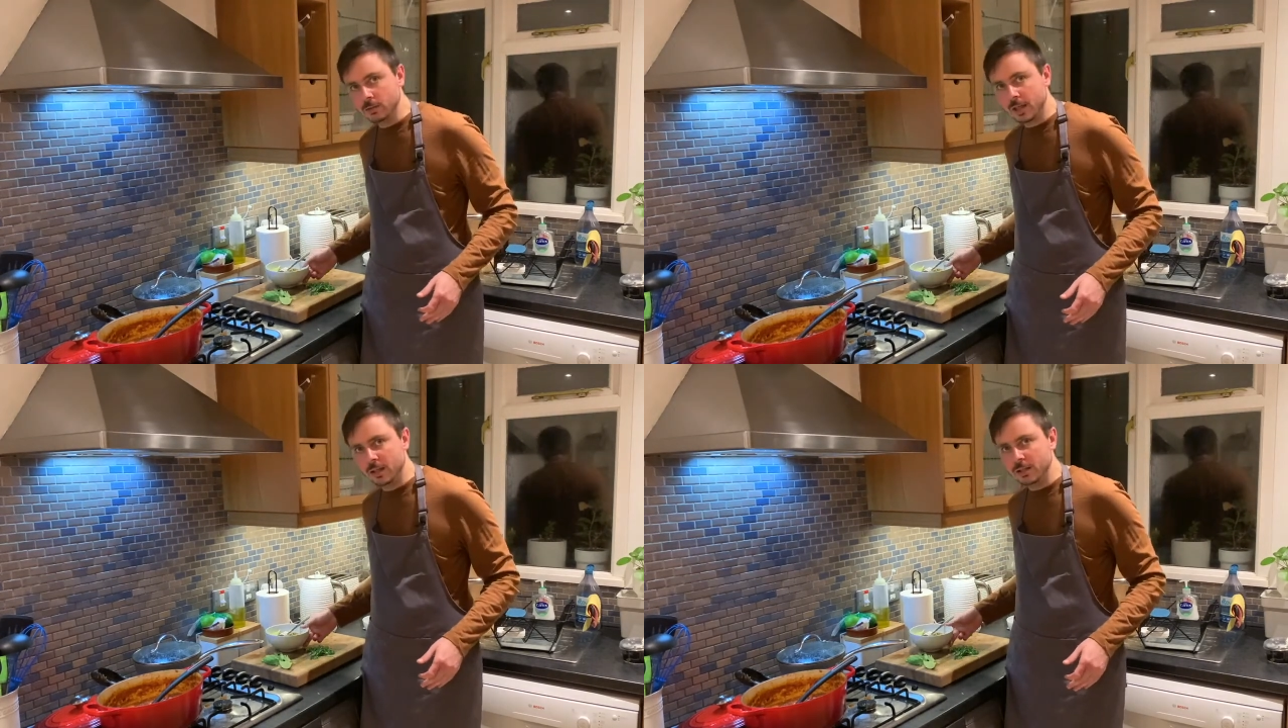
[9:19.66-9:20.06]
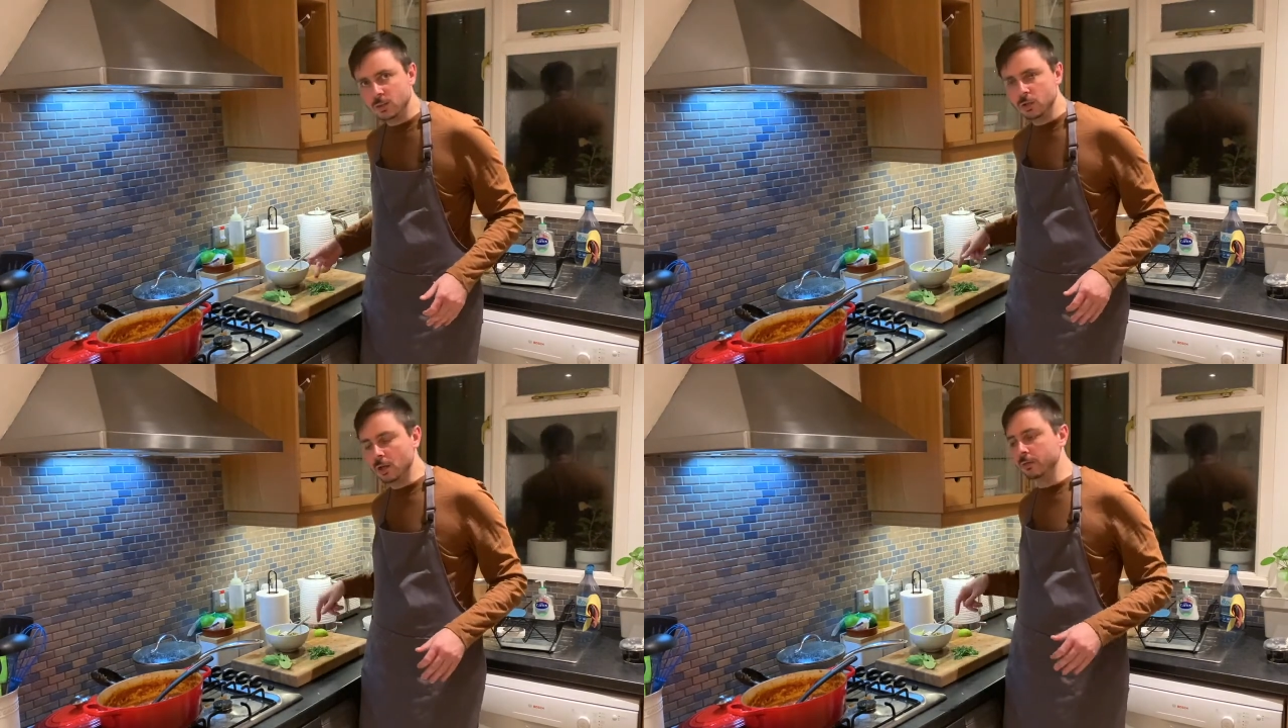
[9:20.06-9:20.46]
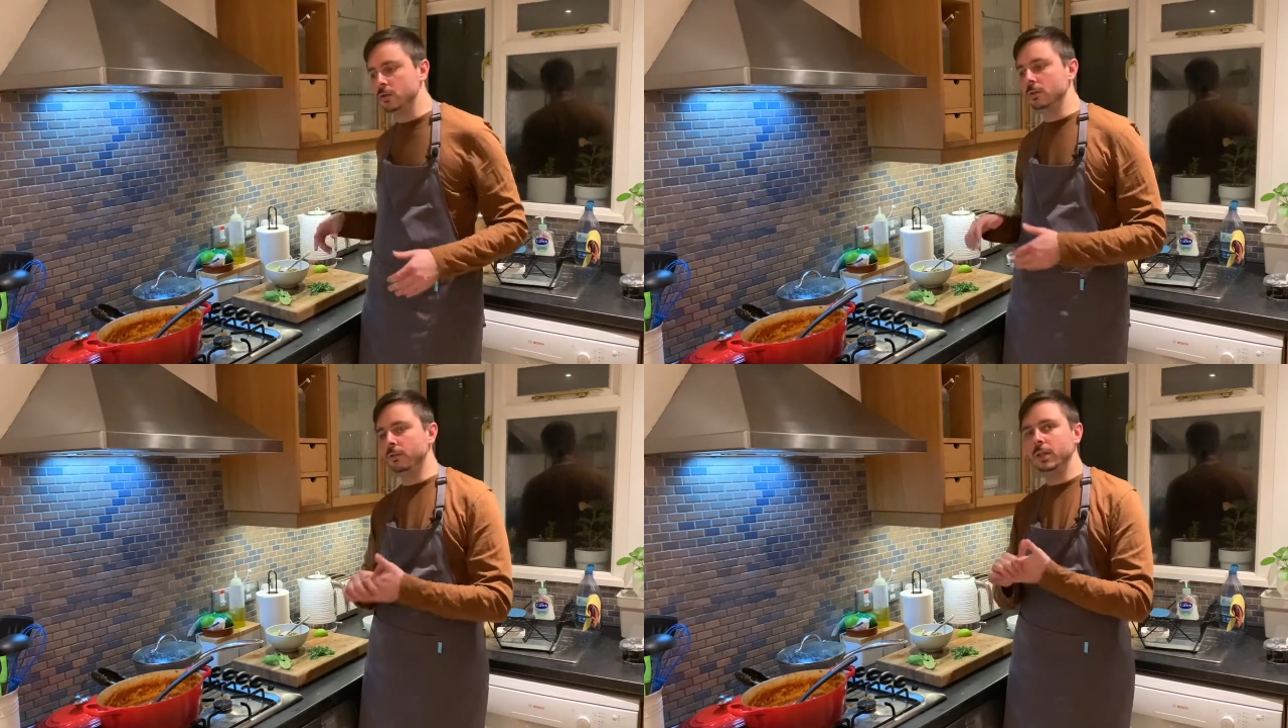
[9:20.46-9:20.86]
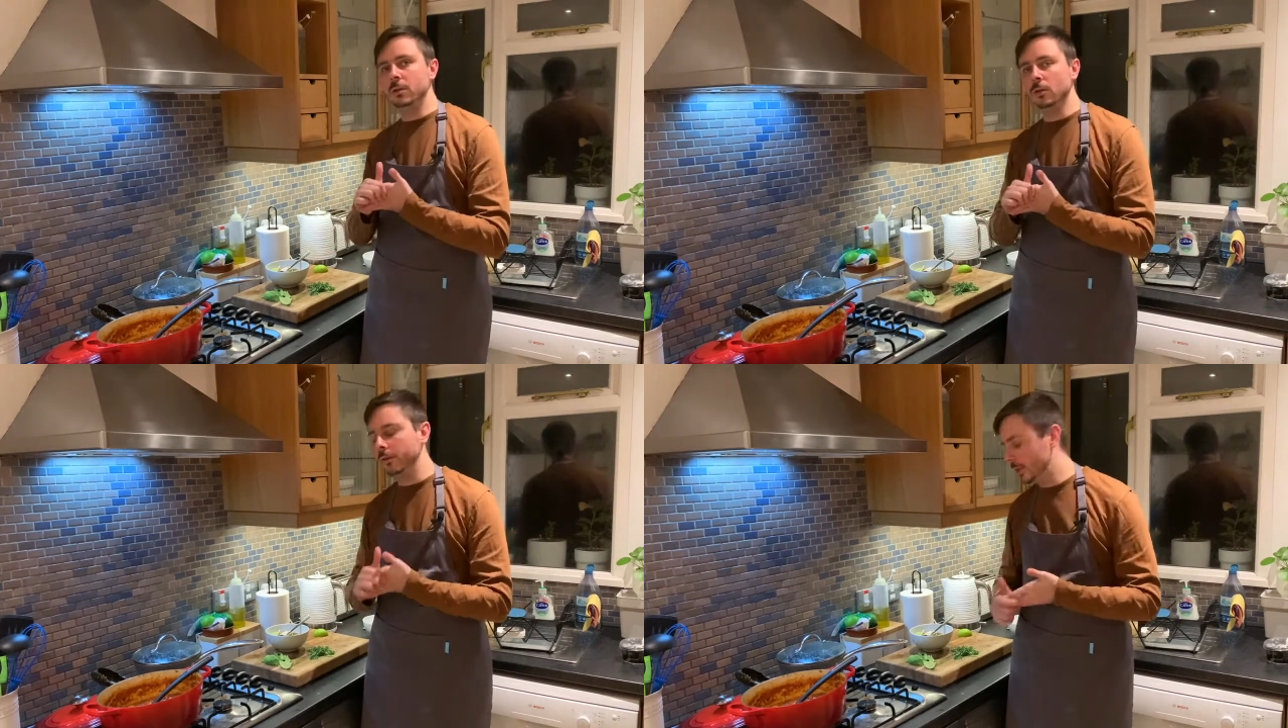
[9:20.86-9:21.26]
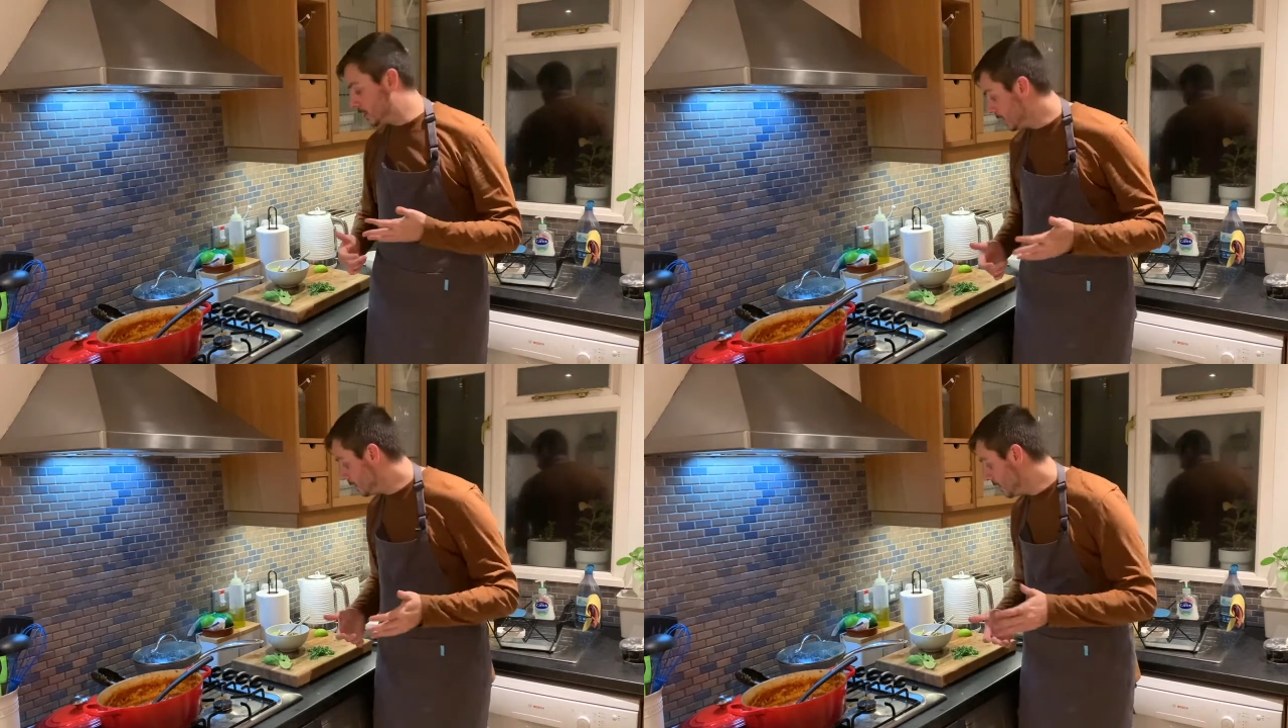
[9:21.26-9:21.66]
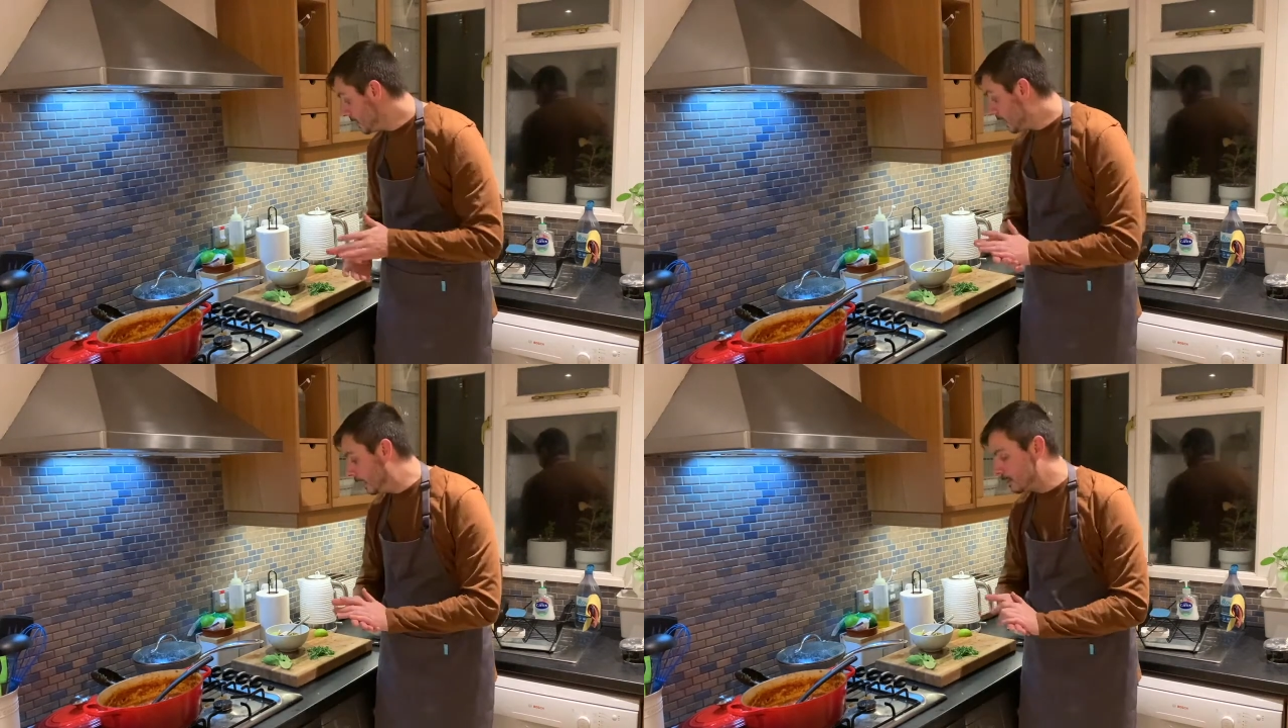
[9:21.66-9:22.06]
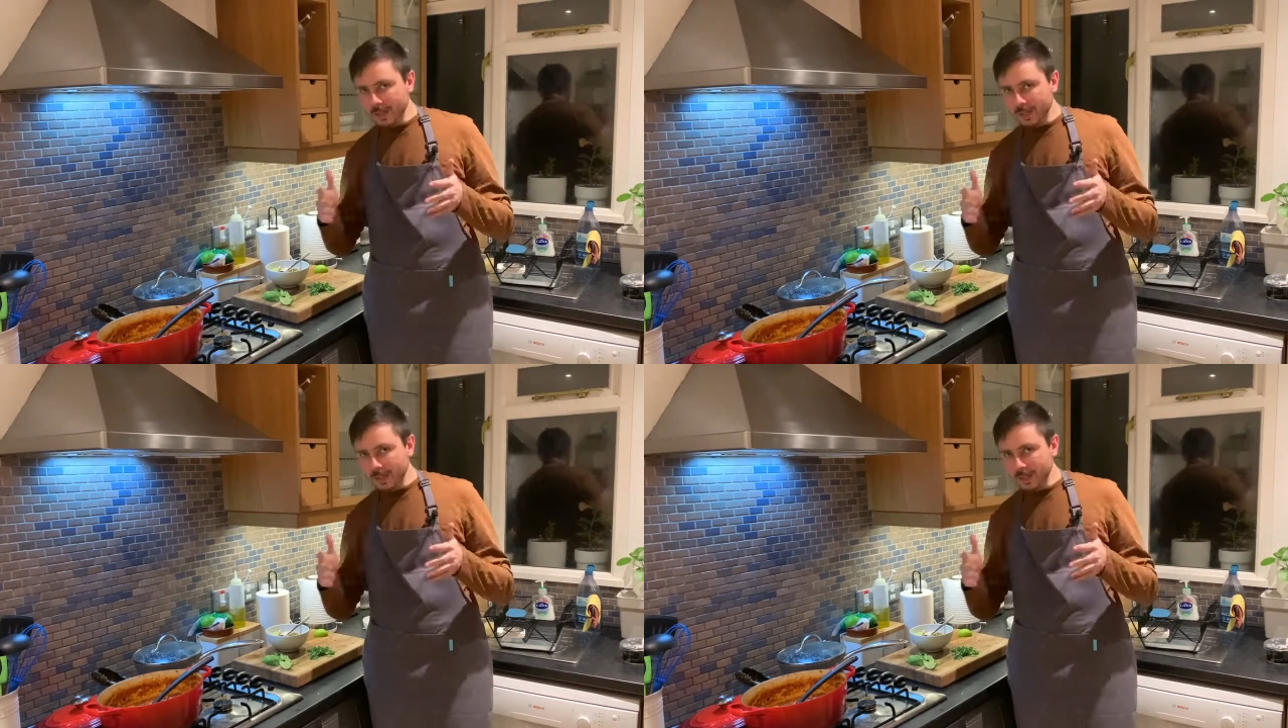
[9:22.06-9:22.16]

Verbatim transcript: suddenly switch over to a vegan or a vegetarian diet.